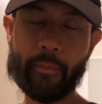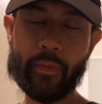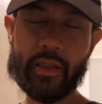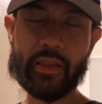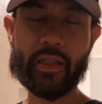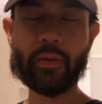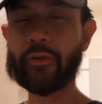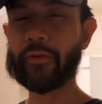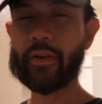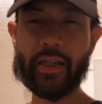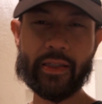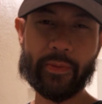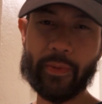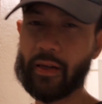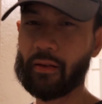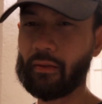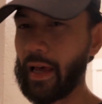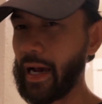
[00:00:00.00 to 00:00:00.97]
some of it has
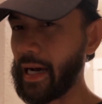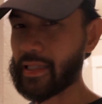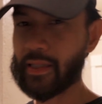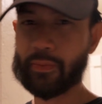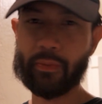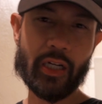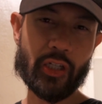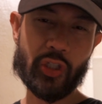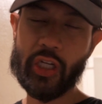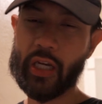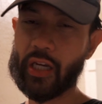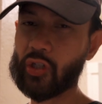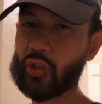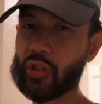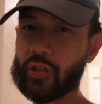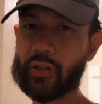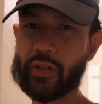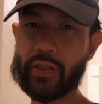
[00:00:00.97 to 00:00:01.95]
been last minute
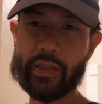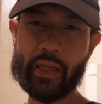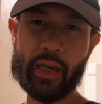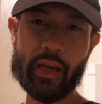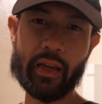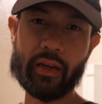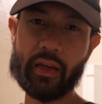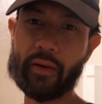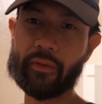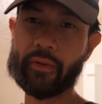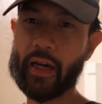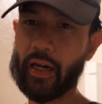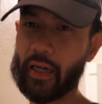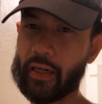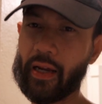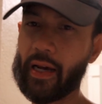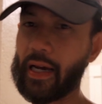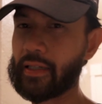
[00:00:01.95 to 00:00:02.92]
changes and I've
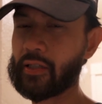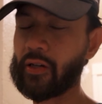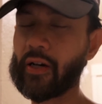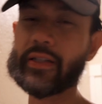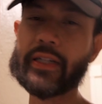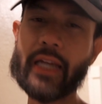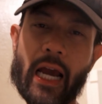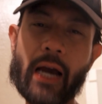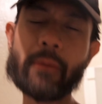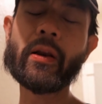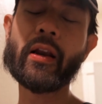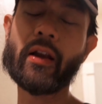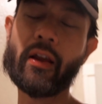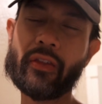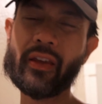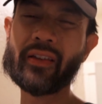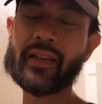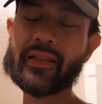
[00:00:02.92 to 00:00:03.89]
kind of had to adapt. And
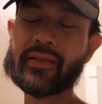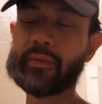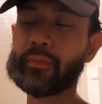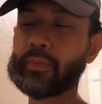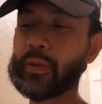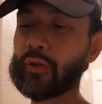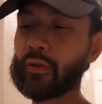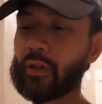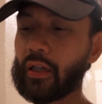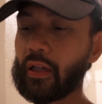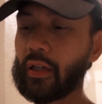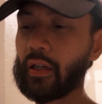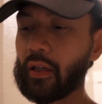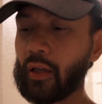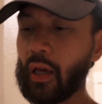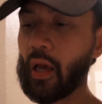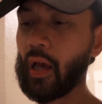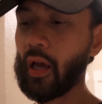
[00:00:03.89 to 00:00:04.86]
I think that's the
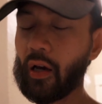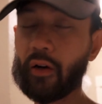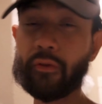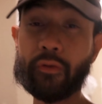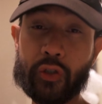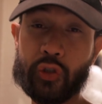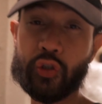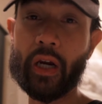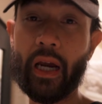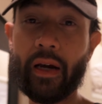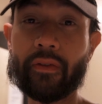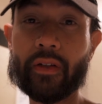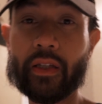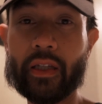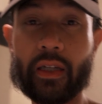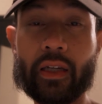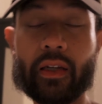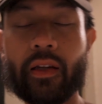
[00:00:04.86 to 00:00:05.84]
beauty of what
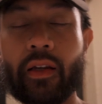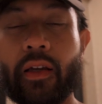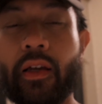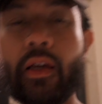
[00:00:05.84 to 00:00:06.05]
traveling